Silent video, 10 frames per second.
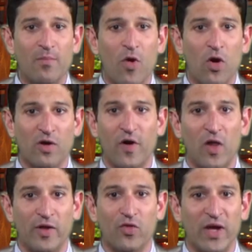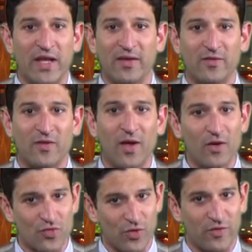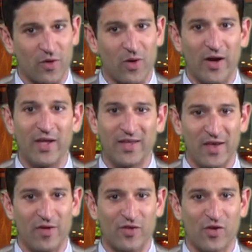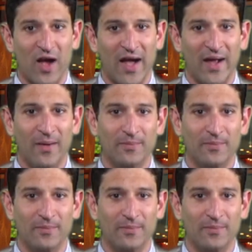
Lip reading: more of all ingredients. True story, give it a try.